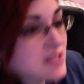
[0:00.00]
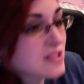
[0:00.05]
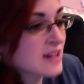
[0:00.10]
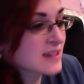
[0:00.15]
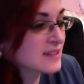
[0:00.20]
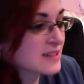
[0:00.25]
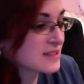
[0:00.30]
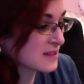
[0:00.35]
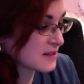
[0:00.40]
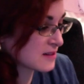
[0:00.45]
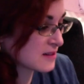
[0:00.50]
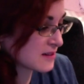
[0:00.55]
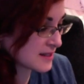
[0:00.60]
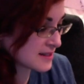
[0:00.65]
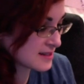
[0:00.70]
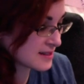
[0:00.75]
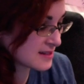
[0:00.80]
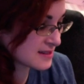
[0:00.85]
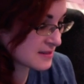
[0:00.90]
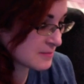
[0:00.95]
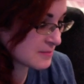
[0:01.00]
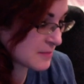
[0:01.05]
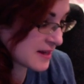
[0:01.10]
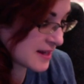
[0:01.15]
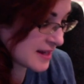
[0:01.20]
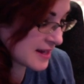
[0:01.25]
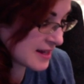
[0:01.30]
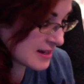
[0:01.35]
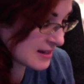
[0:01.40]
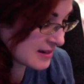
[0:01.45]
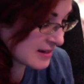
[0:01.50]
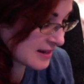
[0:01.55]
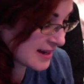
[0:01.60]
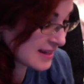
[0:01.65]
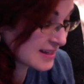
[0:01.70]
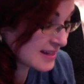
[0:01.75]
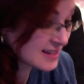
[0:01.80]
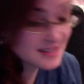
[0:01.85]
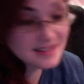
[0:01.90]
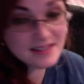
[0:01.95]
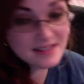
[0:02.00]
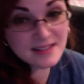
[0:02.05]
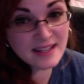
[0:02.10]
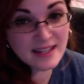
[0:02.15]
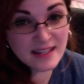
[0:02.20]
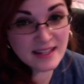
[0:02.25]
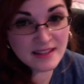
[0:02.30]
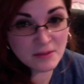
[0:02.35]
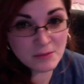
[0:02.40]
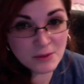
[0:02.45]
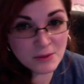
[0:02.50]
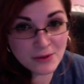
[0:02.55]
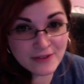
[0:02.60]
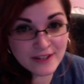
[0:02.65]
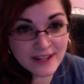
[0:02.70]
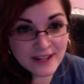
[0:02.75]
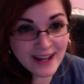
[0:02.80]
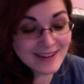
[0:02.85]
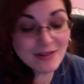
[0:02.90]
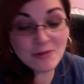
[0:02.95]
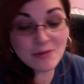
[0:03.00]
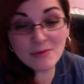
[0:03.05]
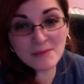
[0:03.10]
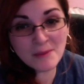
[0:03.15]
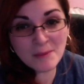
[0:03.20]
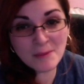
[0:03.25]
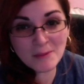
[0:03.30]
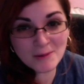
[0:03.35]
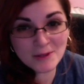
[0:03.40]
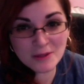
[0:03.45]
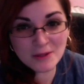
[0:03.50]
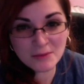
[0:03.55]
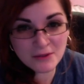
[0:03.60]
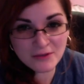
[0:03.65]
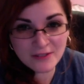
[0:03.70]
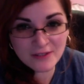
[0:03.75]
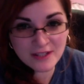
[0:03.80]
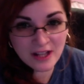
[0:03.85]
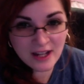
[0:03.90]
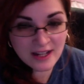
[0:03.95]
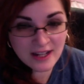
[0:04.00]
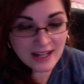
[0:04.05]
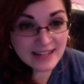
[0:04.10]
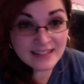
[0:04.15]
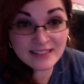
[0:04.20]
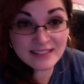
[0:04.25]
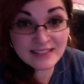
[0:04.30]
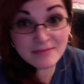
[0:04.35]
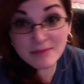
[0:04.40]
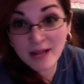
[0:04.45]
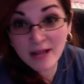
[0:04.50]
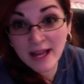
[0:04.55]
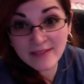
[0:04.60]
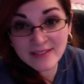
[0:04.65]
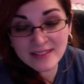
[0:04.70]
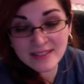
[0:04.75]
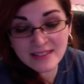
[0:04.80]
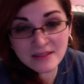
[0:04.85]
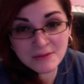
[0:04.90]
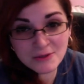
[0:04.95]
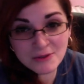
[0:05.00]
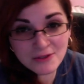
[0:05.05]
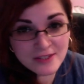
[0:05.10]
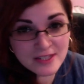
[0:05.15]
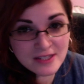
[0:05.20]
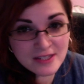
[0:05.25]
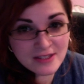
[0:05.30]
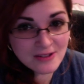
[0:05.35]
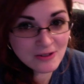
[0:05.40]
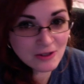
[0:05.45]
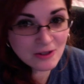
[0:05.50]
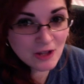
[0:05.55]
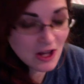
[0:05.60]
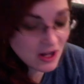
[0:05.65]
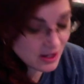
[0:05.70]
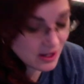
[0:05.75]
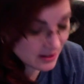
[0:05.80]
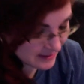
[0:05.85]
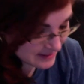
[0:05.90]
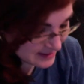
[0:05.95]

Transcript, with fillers: it didn't look like this in my head. I guess it's, again, the movie. I don't remember what the movie was, because I, I, haven't seen the movies in so long.